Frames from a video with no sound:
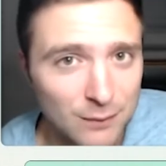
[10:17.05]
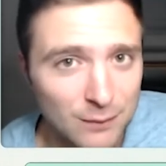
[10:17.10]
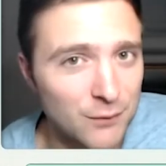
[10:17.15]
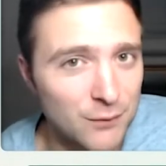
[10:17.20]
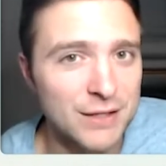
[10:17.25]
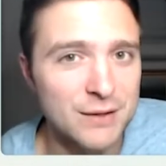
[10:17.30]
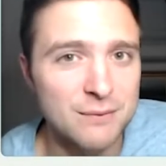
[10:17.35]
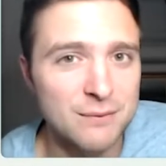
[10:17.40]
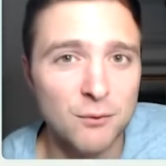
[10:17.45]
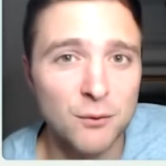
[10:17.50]
We're
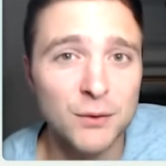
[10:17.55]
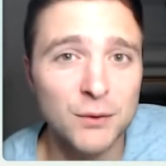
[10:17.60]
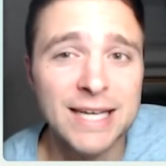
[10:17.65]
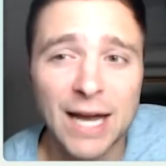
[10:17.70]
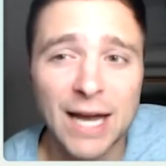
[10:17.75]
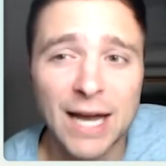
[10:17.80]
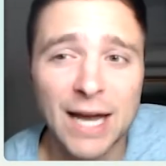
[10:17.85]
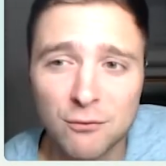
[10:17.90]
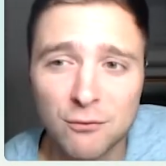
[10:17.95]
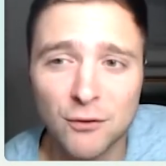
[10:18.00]
really, really
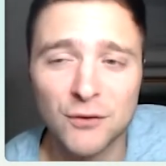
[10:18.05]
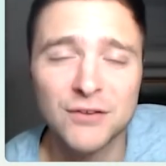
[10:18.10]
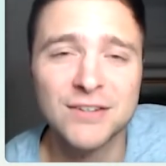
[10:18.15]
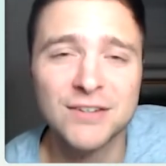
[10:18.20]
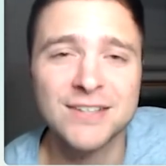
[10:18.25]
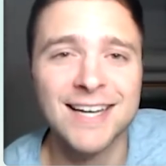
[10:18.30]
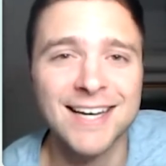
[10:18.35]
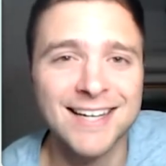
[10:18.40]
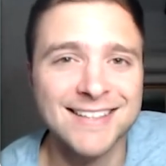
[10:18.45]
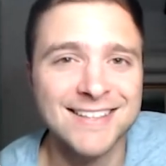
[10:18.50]
helpful,
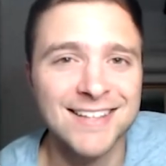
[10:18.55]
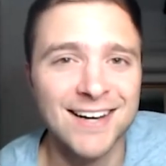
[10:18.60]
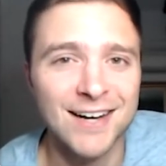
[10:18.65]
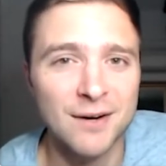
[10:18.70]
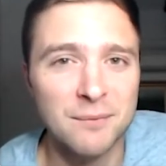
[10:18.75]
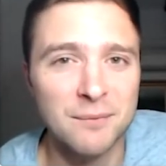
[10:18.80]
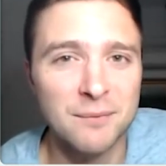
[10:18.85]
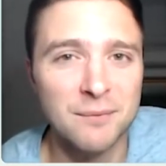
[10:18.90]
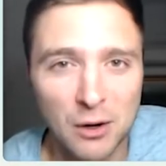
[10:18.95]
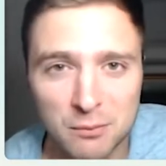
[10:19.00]
and
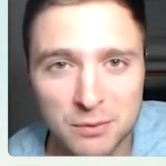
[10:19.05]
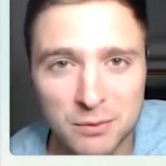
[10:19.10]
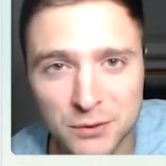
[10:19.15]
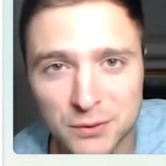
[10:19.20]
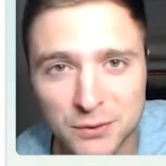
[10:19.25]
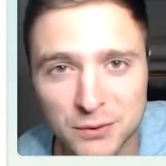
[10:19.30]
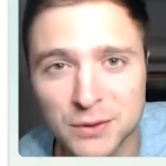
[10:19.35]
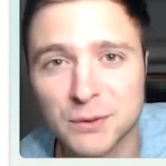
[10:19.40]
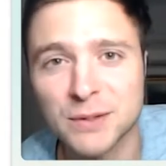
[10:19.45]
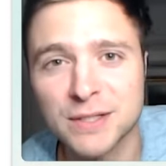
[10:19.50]
we hope
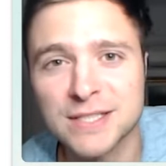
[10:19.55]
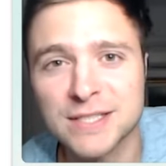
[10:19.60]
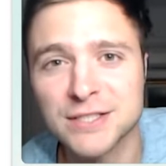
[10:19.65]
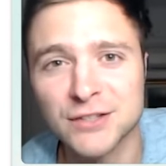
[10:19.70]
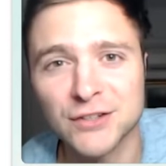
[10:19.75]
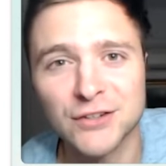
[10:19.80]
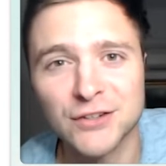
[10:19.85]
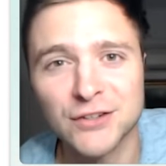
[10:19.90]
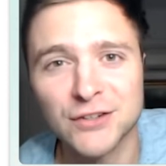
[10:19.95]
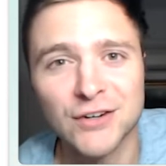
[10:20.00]
you
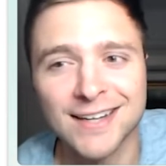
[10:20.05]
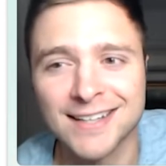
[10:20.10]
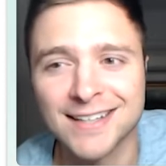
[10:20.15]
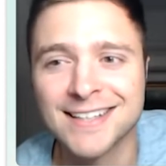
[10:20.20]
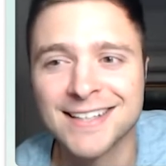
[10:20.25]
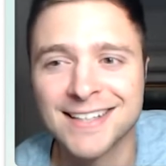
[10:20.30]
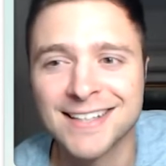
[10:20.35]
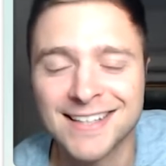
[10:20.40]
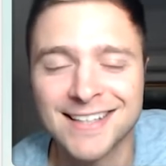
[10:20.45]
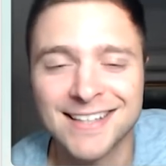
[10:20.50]
consider
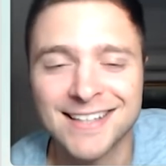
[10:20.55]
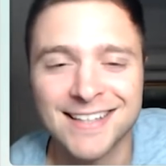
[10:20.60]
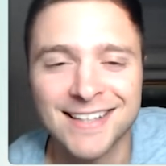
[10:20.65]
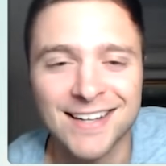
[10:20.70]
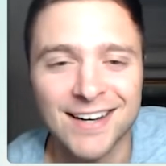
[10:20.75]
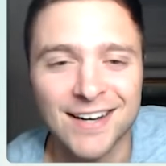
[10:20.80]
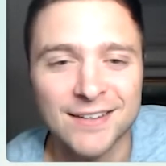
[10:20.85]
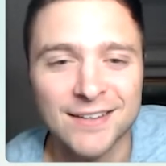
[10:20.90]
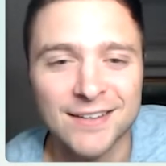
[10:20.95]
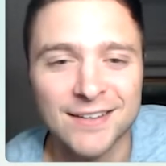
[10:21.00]

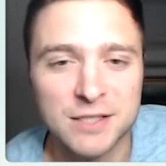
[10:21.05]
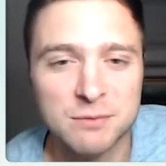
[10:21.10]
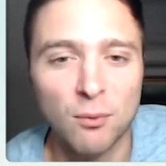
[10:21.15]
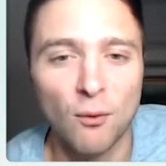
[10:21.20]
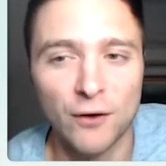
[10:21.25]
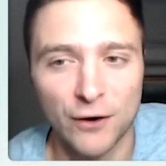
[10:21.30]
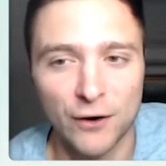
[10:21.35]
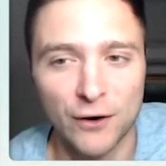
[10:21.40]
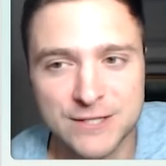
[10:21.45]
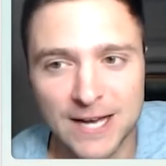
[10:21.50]

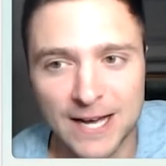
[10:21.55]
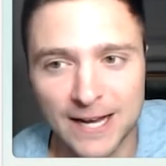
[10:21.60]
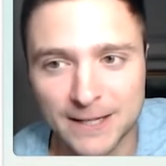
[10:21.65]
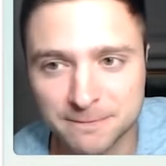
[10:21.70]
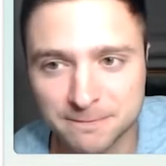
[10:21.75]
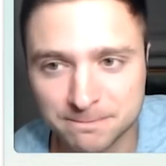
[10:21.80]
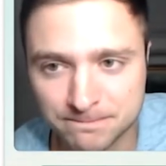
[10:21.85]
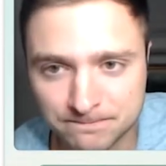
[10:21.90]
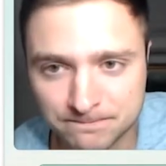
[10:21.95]
exploring our tech.